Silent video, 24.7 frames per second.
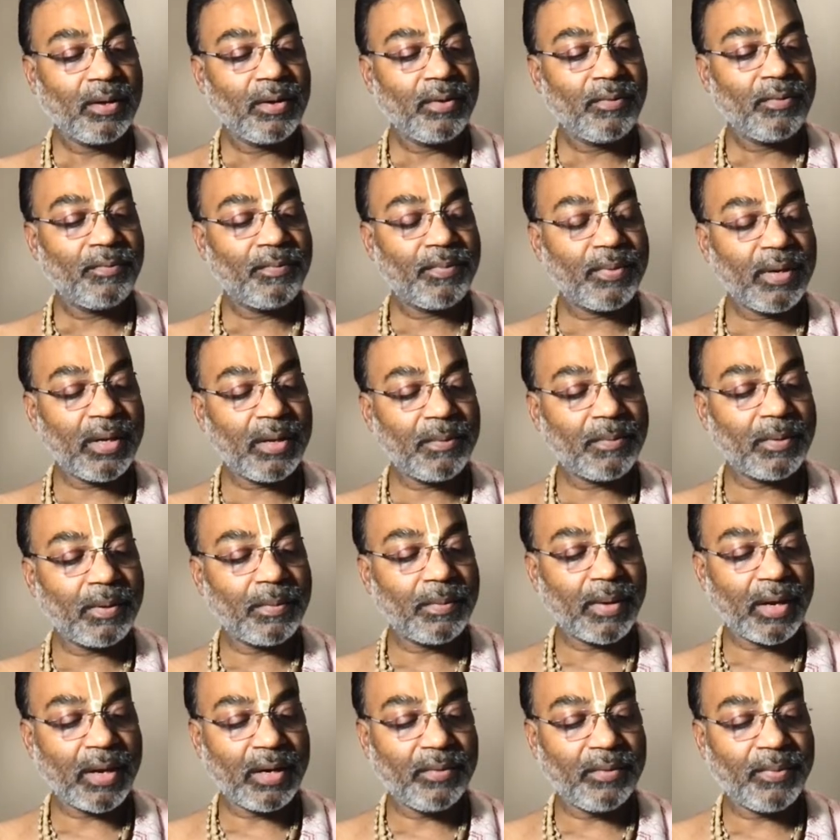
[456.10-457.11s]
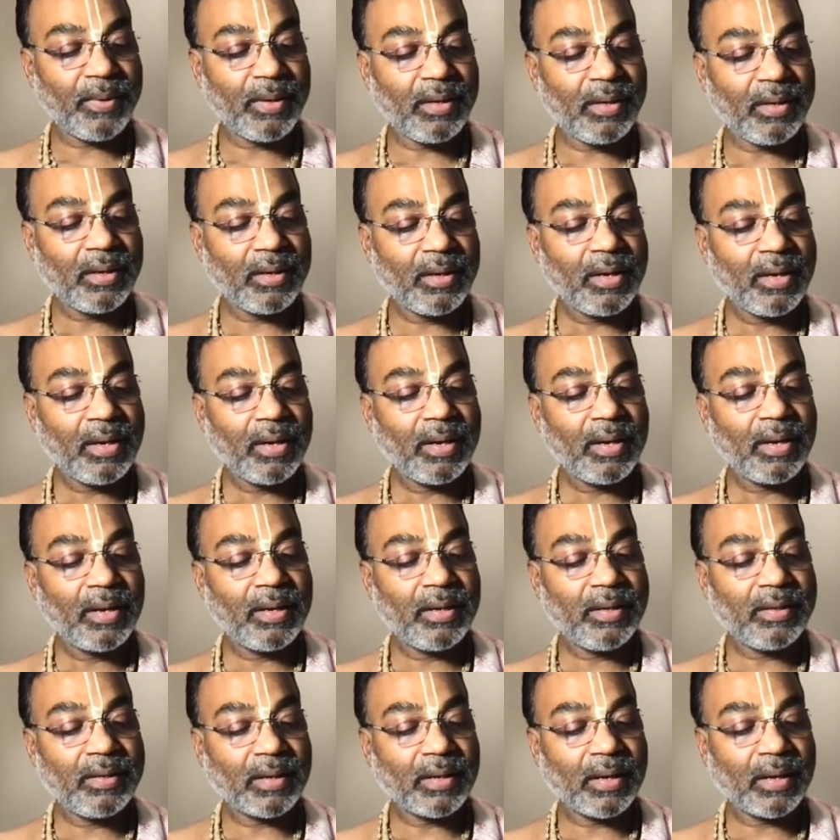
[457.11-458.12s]
Free from envy,
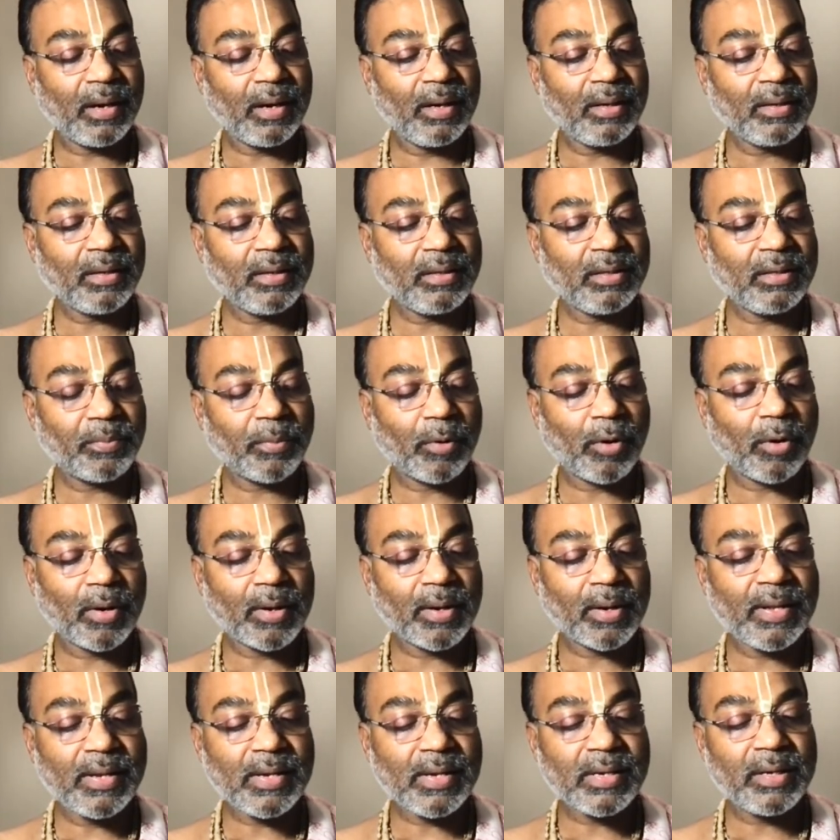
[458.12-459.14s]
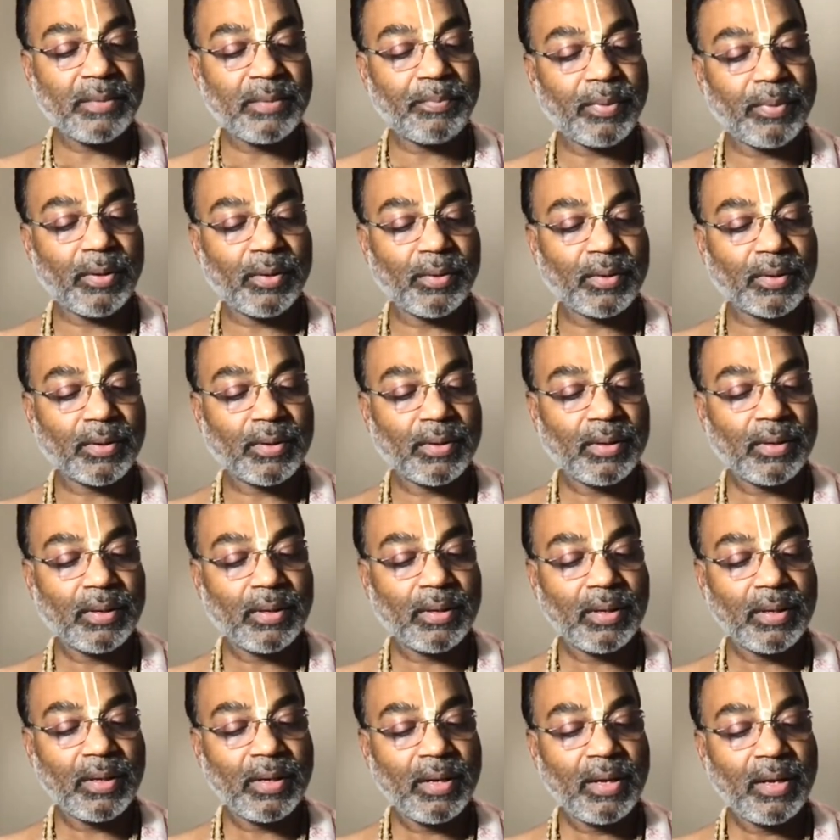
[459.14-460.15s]
his heart is spotlessly pure.
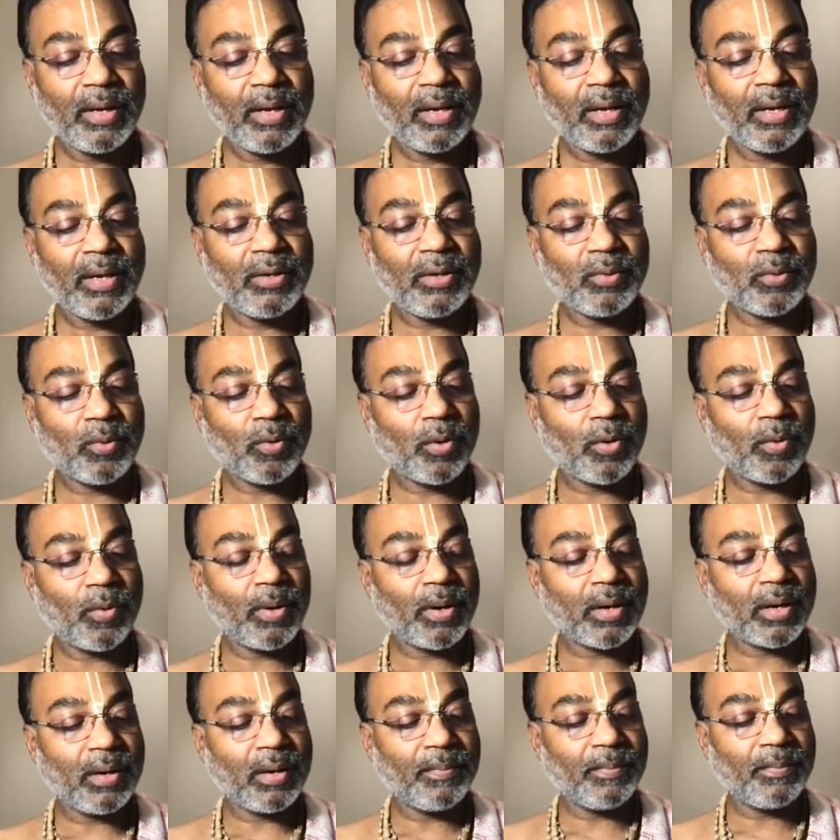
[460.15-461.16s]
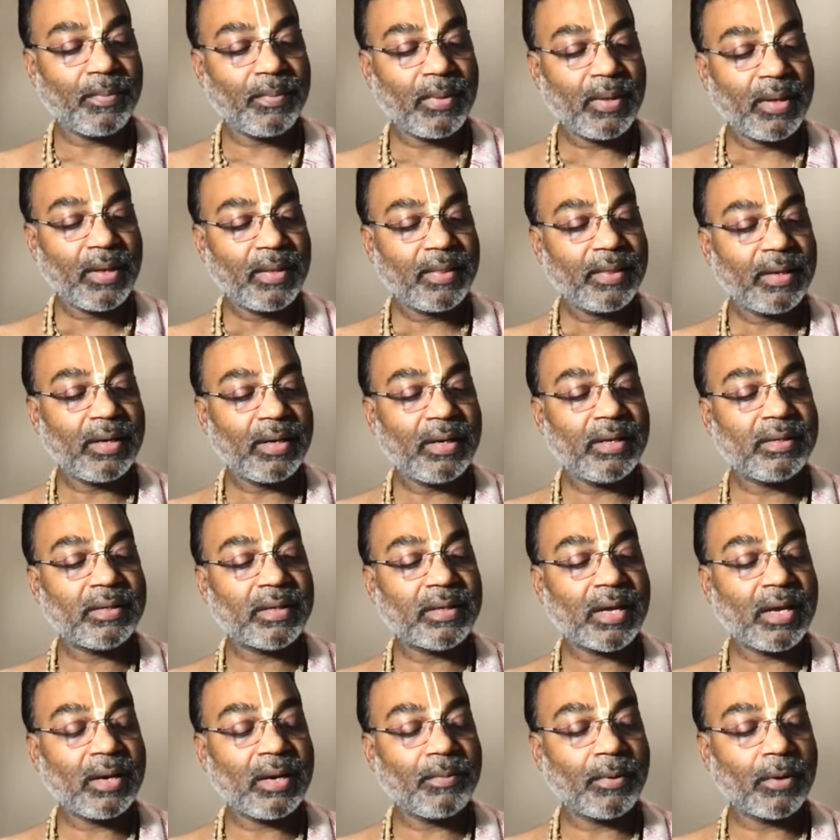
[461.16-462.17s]
He has overcome the
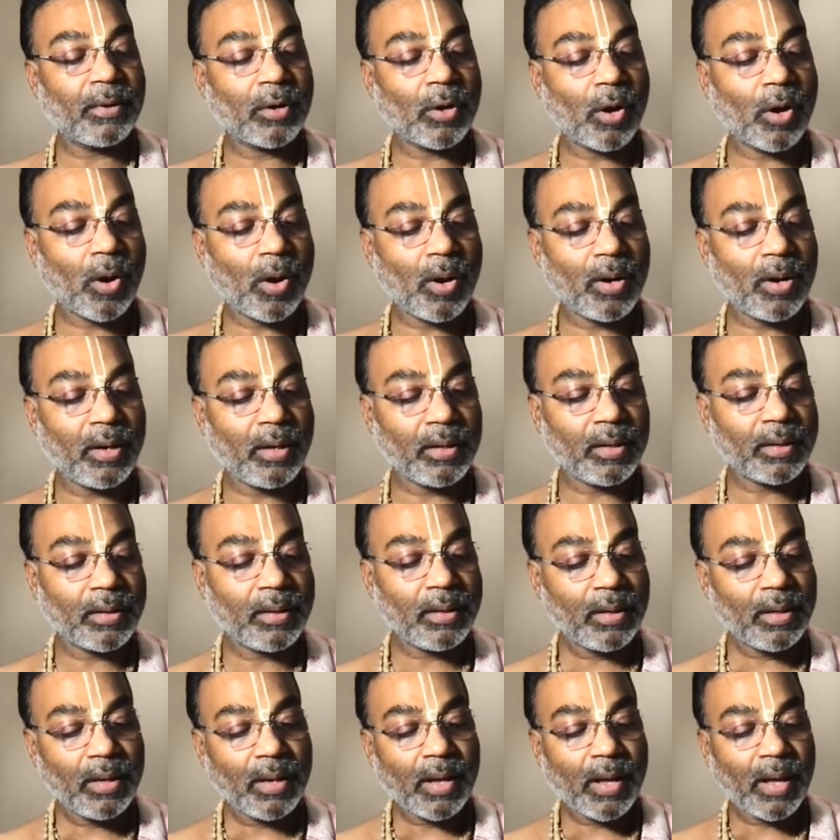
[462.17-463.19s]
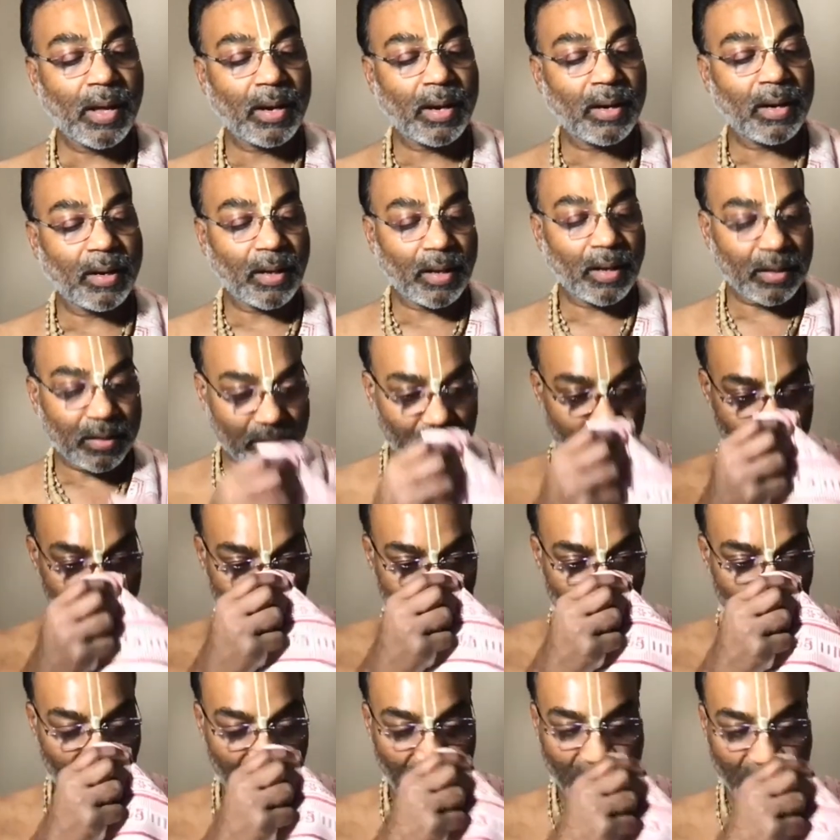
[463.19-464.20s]
desire for honor and
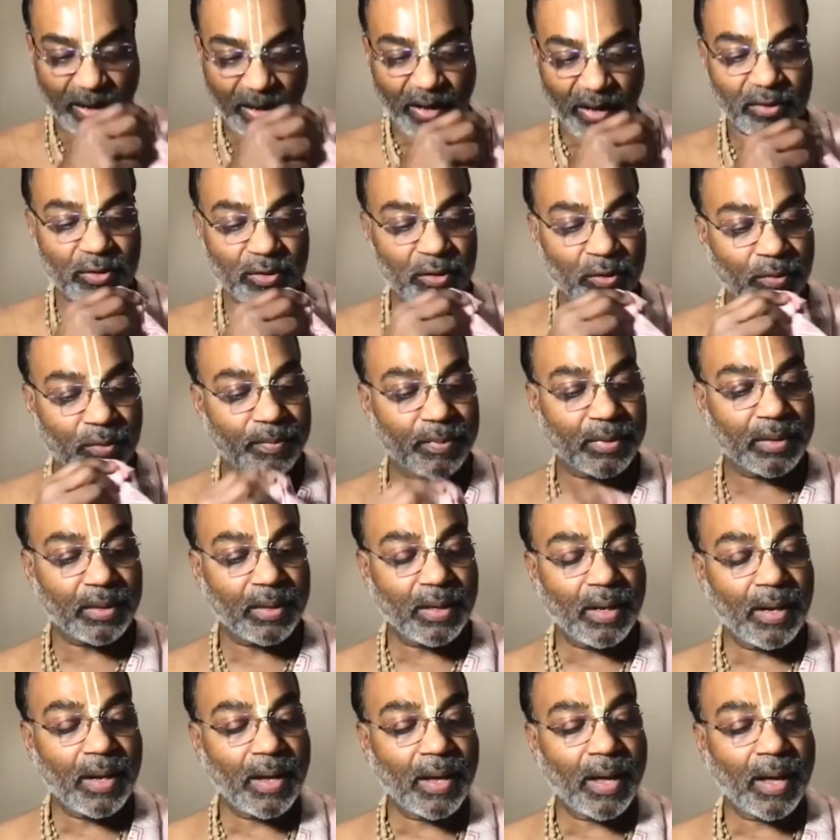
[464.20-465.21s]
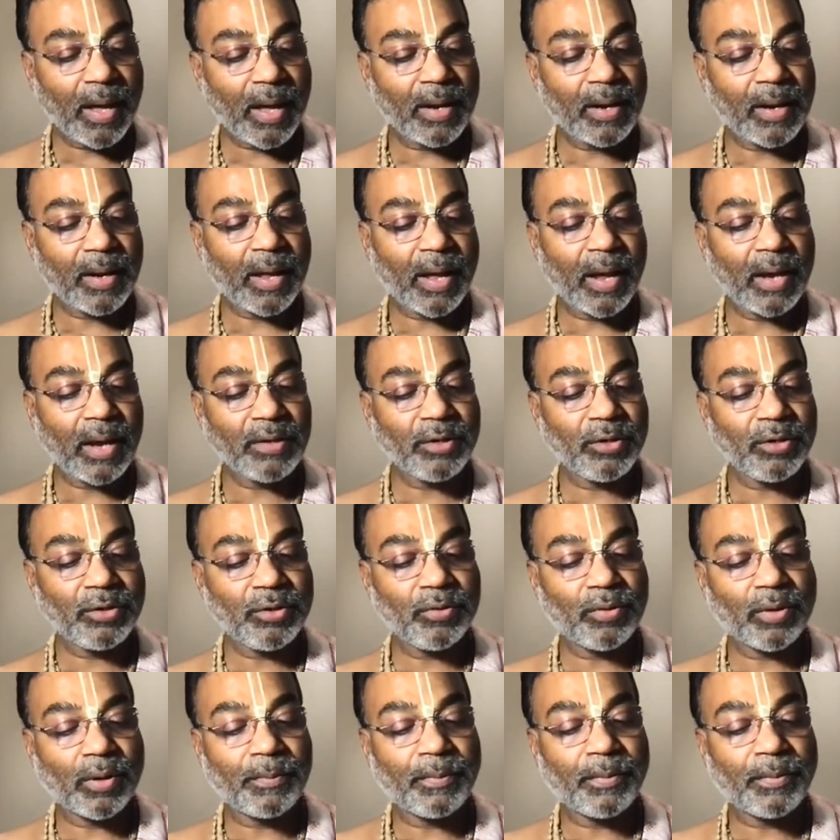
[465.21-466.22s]
assumes an
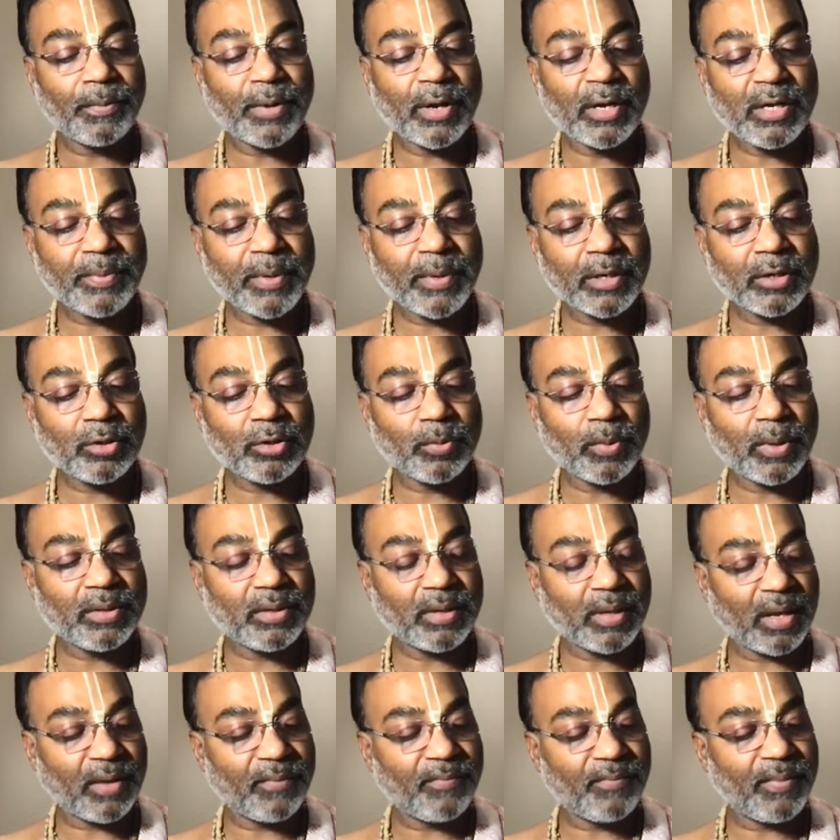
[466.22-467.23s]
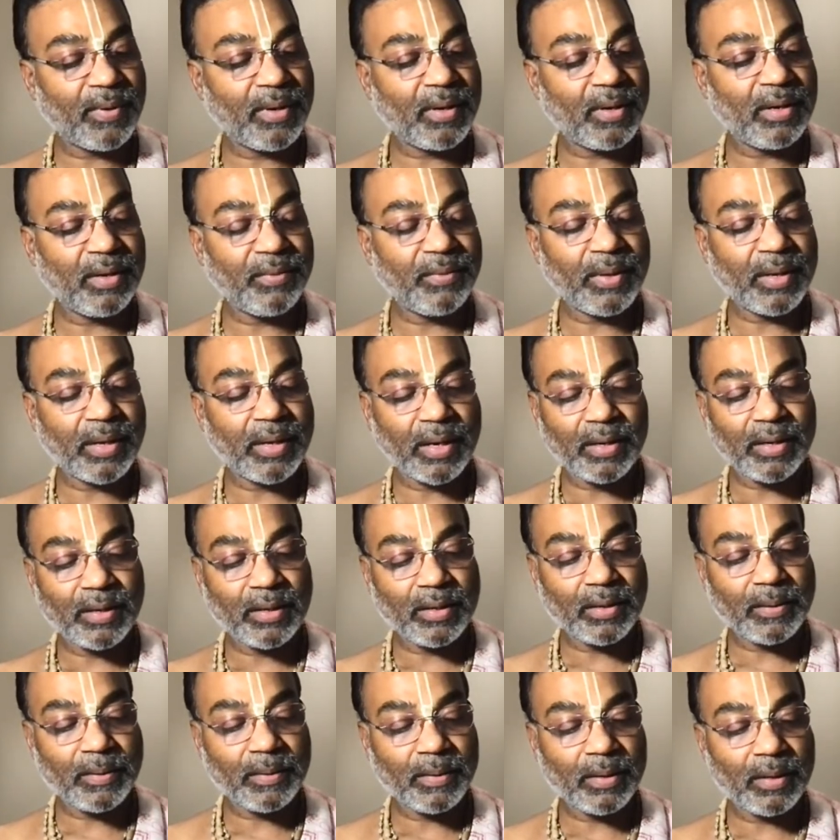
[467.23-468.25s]
attitude of respect towards every living
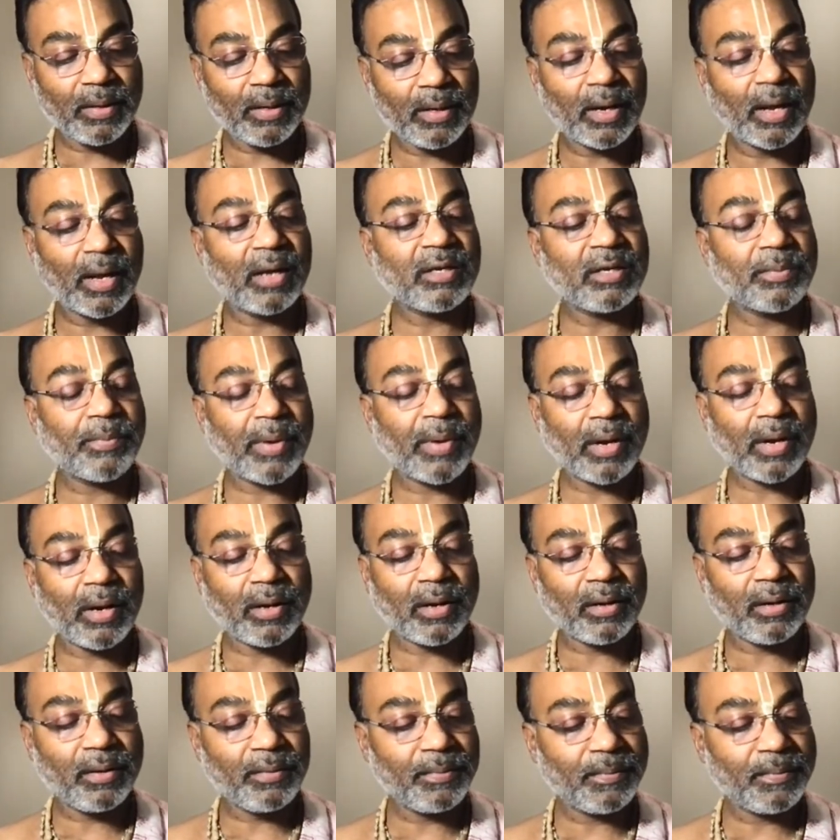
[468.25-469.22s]
entity. Last paragraph.